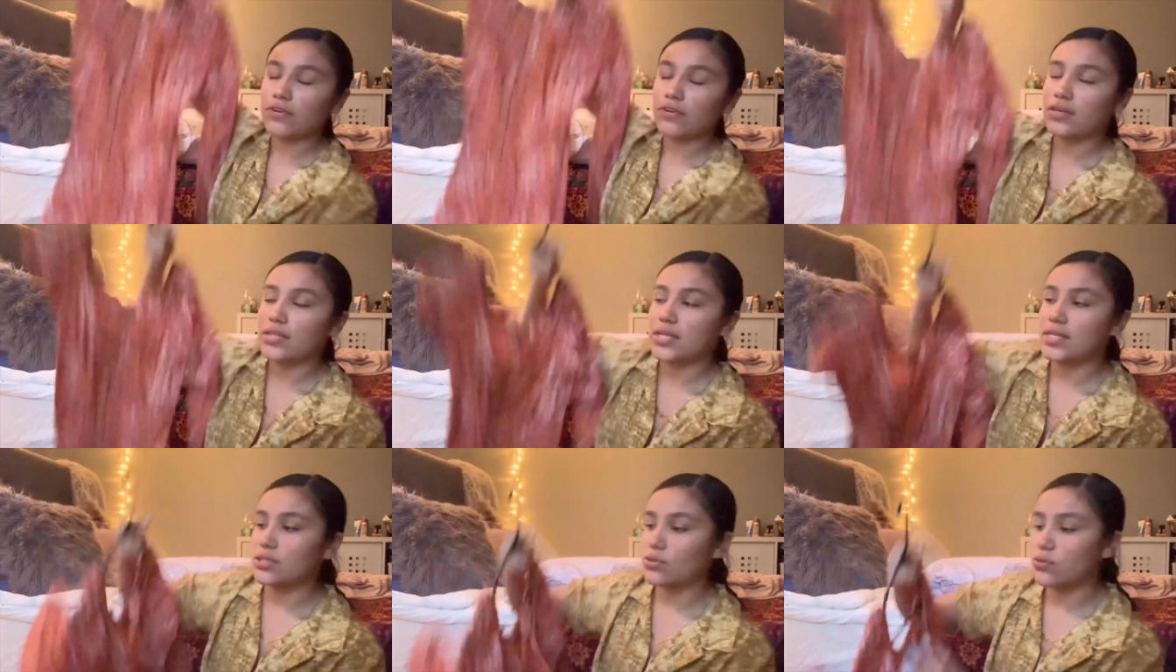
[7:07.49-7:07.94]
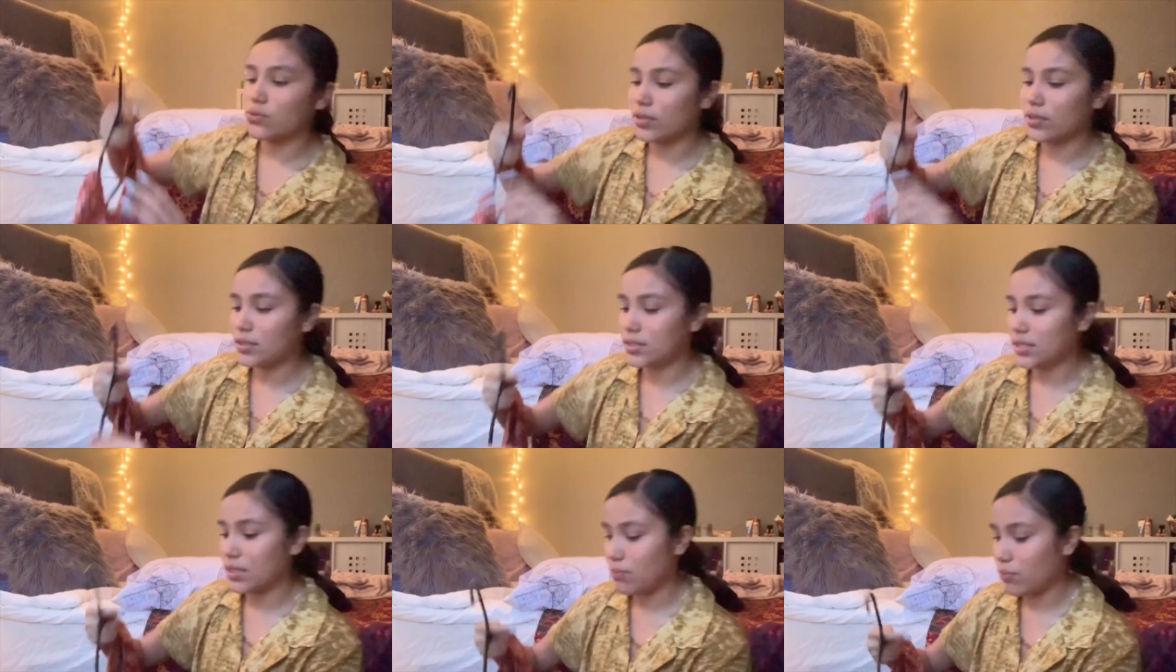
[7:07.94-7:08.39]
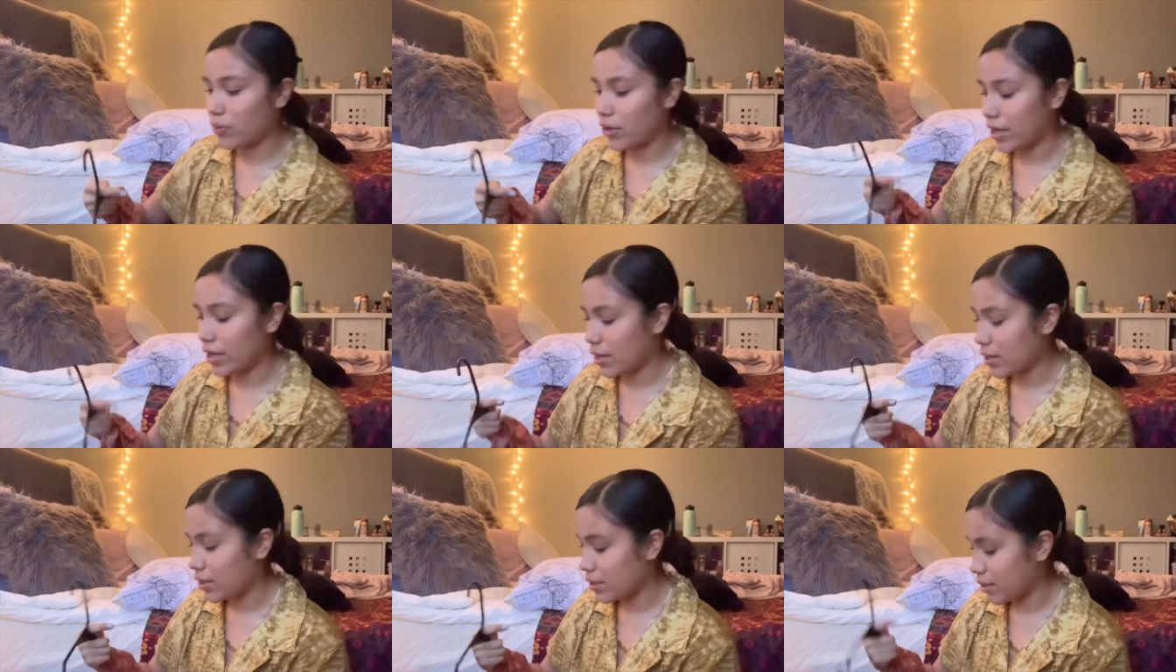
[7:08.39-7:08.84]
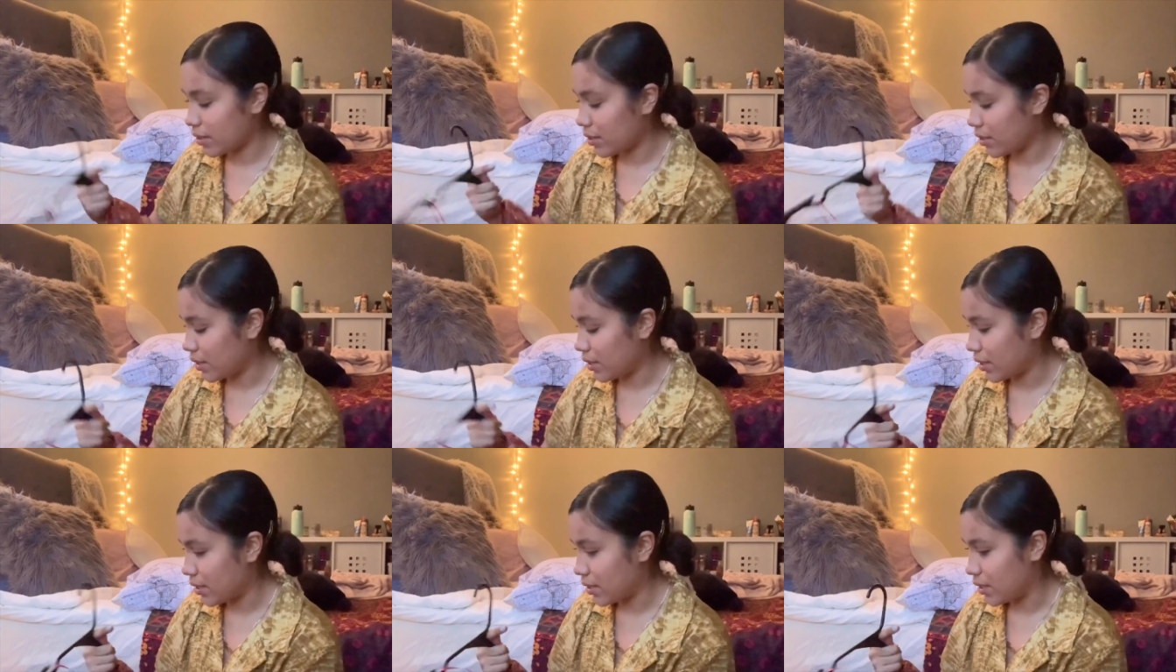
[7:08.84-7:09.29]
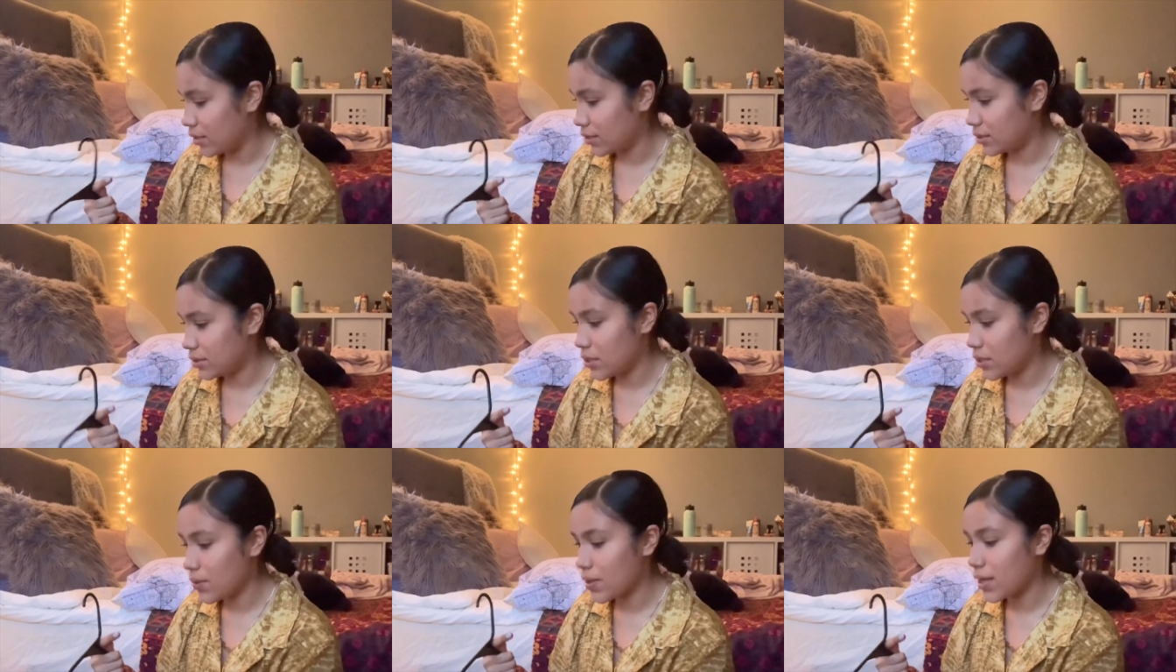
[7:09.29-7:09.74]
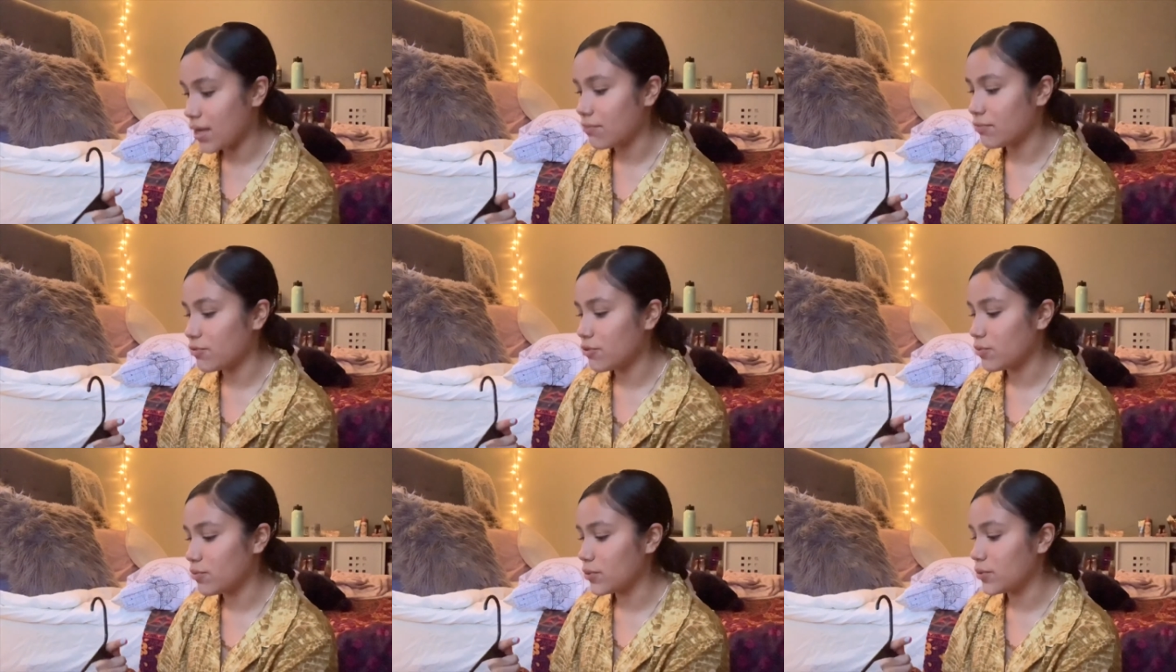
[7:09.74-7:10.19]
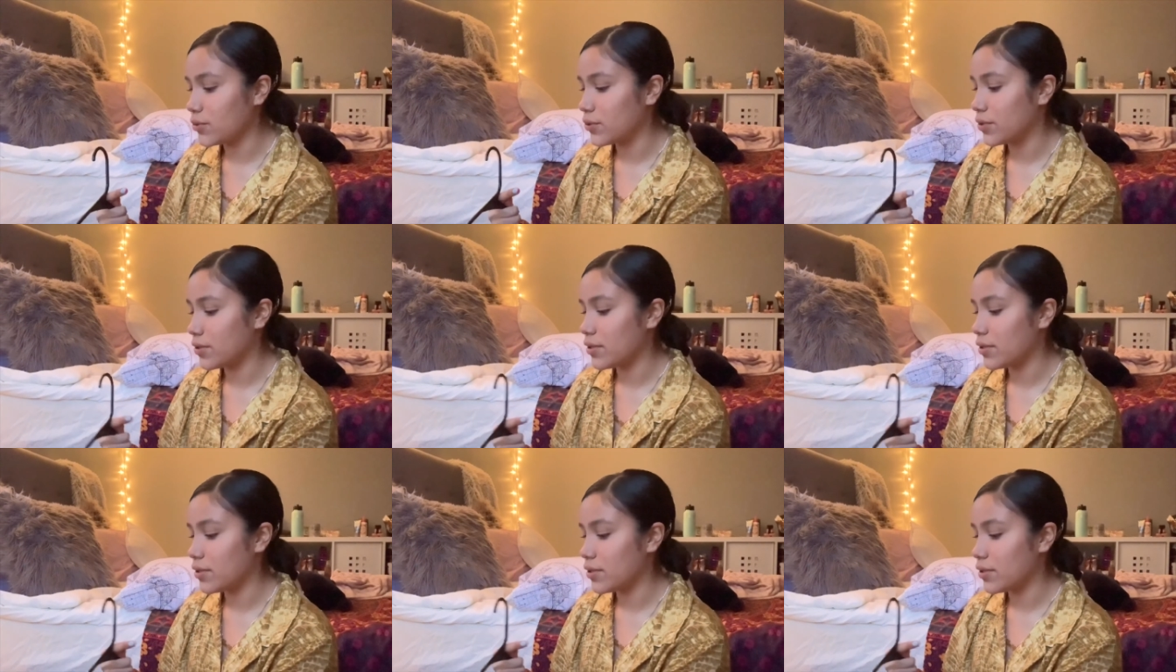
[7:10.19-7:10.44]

this quarantine break, and it's so comfortable.